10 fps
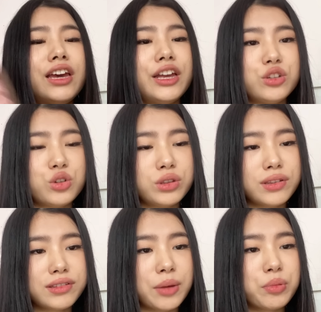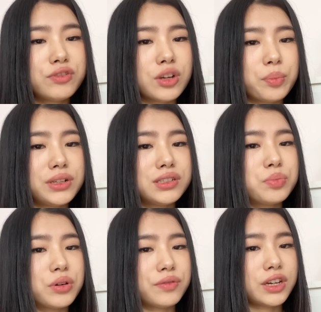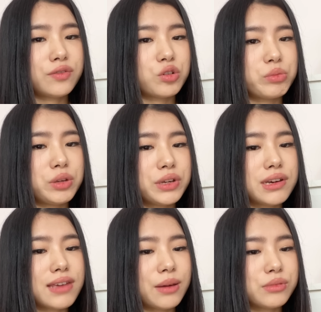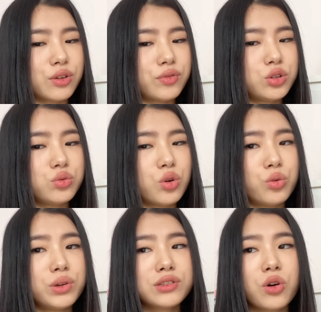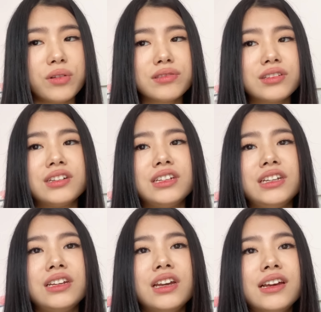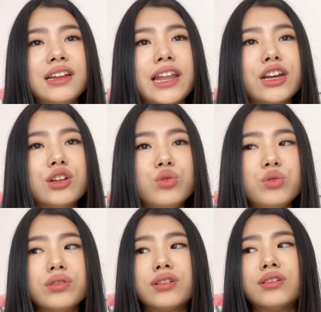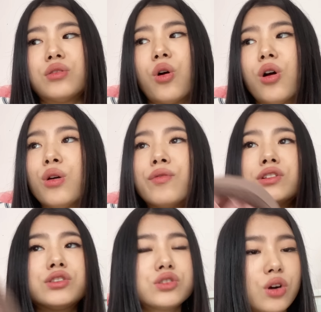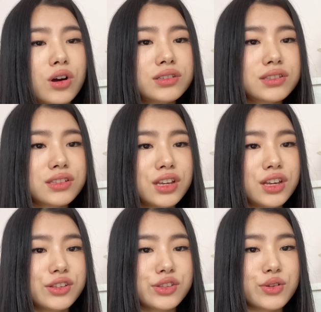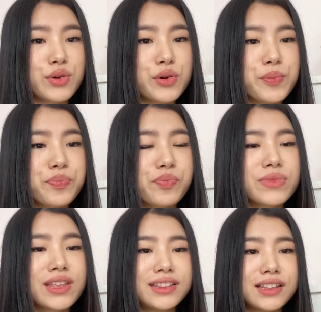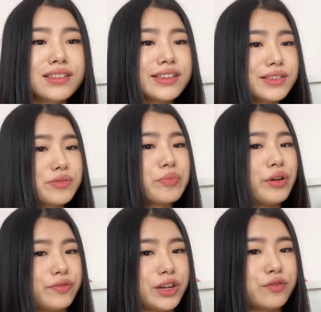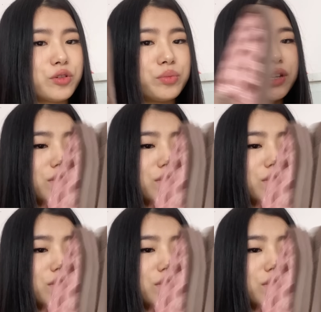And you know, this type of chappal is perfect for me because I'm someone who always constantly like lose her all over socks, so this is perfect for me.